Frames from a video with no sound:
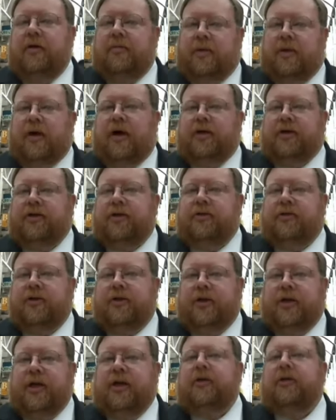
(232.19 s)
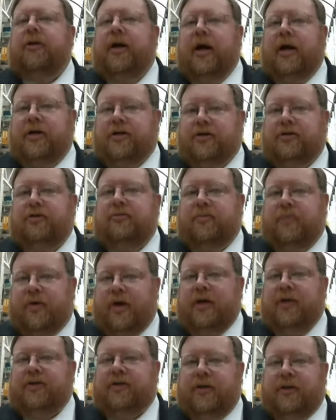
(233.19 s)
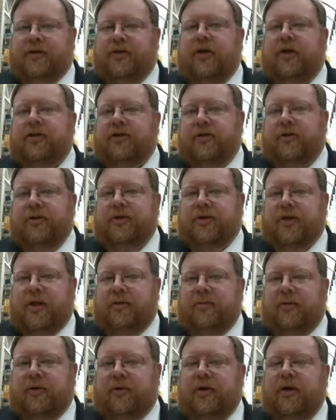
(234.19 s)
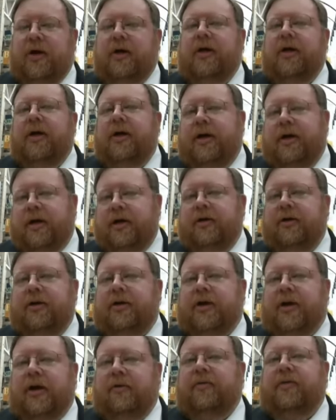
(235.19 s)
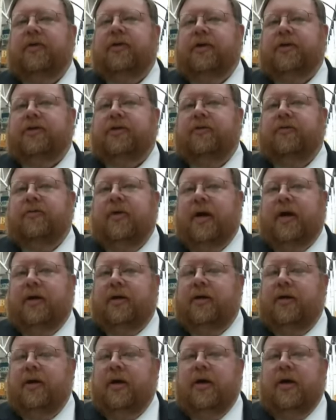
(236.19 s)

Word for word: but also to the international press that's also assembled here to cover this event.